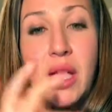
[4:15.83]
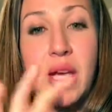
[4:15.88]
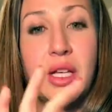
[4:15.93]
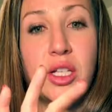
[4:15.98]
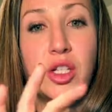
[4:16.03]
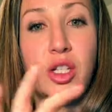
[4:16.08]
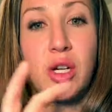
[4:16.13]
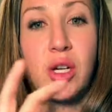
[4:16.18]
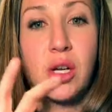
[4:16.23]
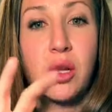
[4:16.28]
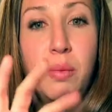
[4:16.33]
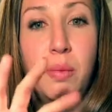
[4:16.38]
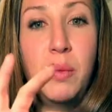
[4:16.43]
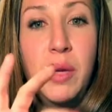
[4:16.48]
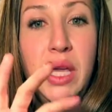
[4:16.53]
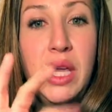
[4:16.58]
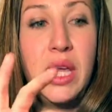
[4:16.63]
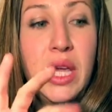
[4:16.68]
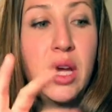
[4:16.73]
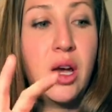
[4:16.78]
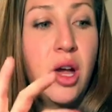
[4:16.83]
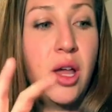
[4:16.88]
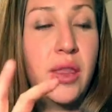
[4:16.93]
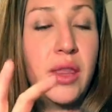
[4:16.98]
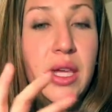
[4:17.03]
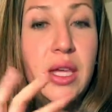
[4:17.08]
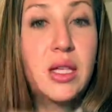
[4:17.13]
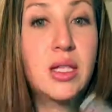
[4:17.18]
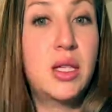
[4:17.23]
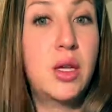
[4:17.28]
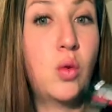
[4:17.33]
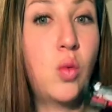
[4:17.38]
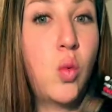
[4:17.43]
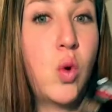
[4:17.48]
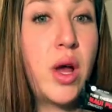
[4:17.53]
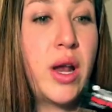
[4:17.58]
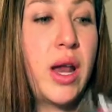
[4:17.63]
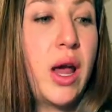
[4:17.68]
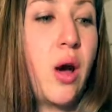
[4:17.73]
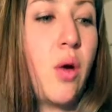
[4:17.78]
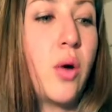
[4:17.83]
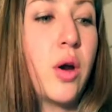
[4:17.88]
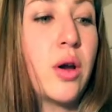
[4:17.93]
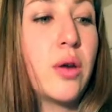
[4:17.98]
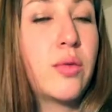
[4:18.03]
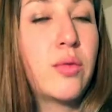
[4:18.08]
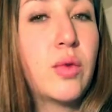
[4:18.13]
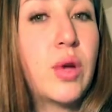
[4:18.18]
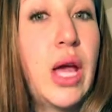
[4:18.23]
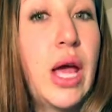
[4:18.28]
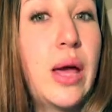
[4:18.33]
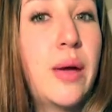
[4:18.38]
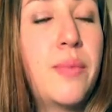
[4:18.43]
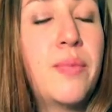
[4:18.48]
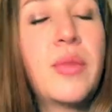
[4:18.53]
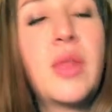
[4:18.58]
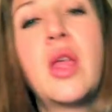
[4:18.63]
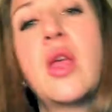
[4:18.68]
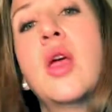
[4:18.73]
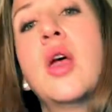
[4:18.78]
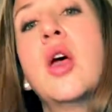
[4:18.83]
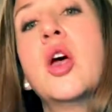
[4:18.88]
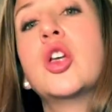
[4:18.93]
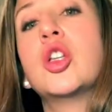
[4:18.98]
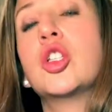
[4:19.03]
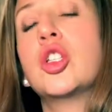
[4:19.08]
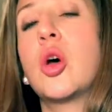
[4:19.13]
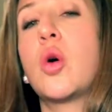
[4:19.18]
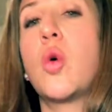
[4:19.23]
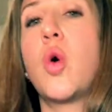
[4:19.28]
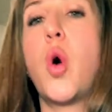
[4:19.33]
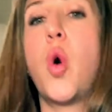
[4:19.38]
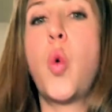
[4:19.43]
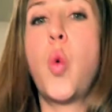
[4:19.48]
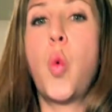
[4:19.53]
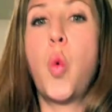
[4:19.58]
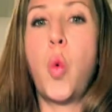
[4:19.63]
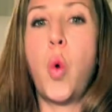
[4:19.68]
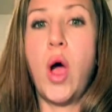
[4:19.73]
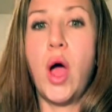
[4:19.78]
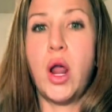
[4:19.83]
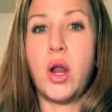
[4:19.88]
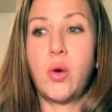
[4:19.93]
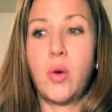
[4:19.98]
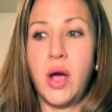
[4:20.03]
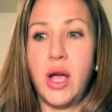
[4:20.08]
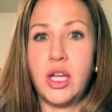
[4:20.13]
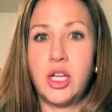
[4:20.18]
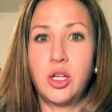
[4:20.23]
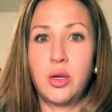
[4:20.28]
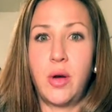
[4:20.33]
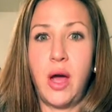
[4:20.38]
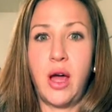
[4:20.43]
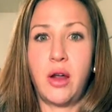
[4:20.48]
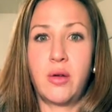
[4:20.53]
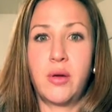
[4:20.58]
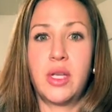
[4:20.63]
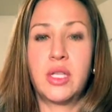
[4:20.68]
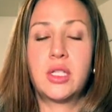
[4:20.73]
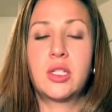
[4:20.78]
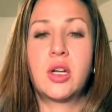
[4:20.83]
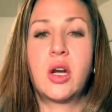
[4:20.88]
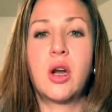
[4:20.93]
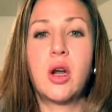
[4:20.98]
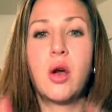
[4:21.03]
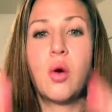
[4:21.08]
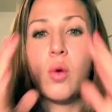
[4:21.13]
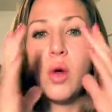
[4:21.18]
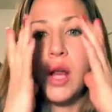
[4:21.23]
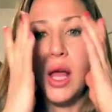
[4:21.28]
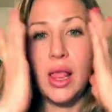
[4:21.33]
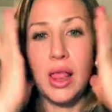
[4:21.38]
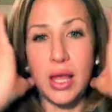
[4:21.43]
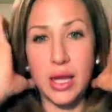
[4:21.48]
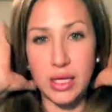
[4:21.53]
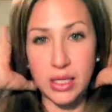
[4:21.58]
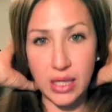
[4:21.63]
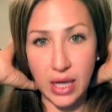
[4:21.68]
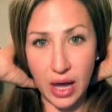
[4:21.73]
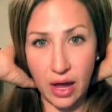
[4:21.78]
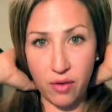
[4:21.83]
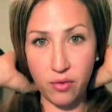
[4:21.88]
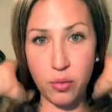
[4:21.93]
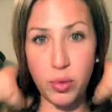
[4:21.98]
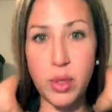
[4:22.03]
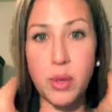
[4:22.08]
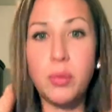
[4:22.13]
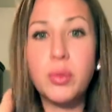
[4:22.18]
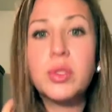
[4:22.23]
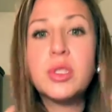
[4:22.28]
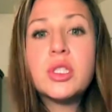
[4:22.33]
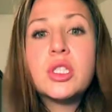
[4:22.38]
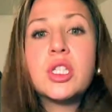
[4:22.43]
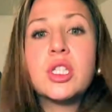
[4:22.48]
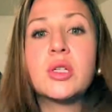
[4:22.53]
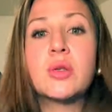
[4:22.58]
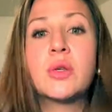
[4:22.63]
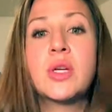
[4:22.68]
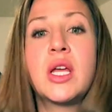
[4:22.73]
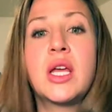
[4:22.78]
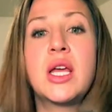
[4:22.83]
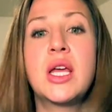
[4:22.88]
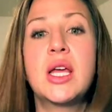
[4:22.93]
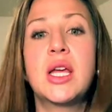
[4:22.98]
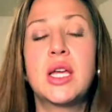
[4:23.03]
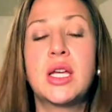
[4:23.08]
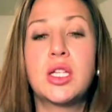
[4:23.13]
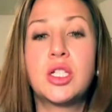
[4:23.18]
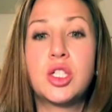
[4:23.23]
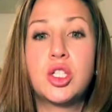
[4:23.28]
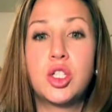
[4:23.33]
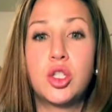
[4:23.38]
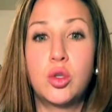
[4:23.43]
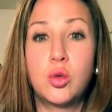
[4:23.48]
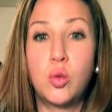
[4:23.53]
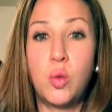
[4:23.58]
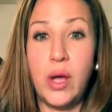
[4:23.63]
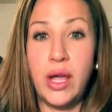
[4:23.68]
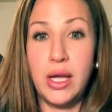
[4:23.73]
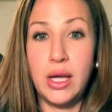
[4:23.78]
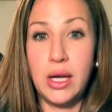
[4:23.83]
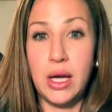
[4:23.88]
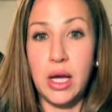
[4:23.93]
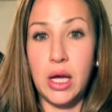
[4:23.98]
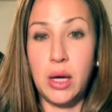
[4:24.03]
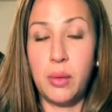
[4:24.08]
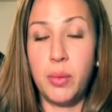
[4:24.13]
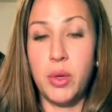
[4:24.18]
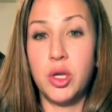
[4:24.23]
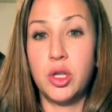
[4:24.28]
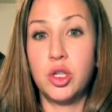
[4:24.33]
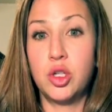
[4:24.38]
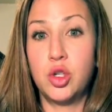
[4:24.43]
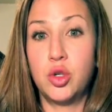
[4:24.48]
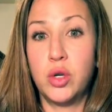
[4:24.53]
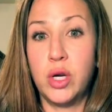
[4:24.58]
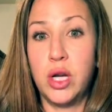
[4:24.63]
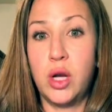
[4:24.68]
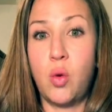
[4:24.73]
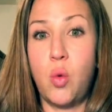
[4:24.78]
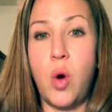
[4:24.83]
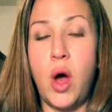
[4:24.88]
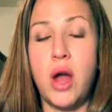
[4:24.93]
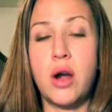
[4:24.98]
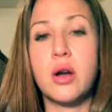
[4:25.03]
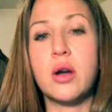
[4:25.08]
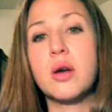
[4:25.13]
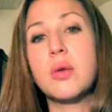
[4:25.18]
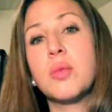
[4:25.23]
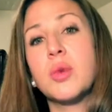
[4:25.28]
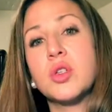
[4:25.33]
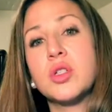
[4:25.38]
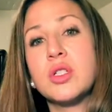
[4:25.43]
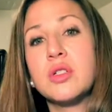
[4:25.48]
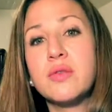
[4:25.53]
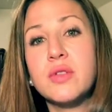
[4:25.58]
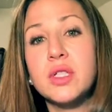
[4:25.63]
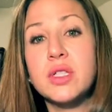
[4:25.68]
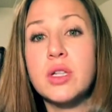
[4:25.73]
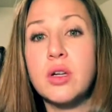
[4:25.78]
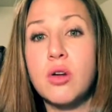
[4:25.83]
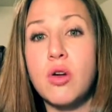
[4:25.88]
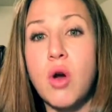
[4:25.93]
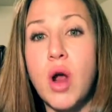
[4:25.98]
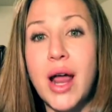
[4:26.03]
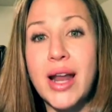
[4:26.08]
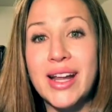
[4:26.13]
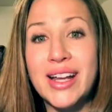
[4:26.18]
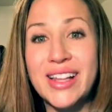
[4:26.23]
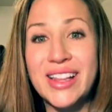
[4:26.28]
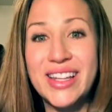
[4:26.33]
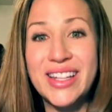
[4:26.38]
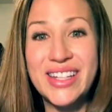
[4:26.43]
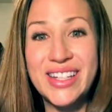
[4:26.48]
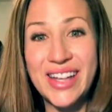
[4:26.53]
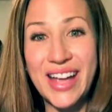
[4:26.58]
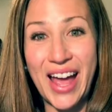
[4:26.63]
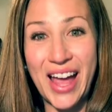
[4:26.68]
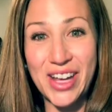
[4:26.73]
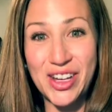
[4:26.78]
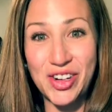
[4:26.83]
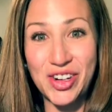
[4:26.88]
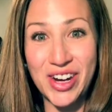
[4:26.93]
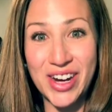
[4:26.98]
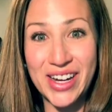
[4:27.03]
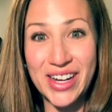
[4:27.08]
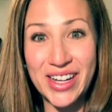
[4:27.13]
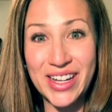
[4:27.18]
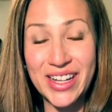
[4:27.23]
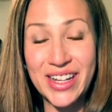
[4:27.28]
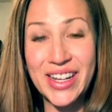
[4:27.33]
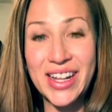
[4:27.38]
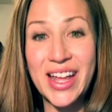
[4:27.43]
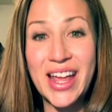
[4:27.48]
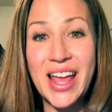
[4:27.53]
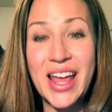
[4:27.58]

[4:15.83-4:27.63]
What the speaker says: because you're going to peak on these in 1 hour, okay? So what do I do? How do I start? What I like to have people do is to wake up, drink water. Most of us are chronically dehydrated,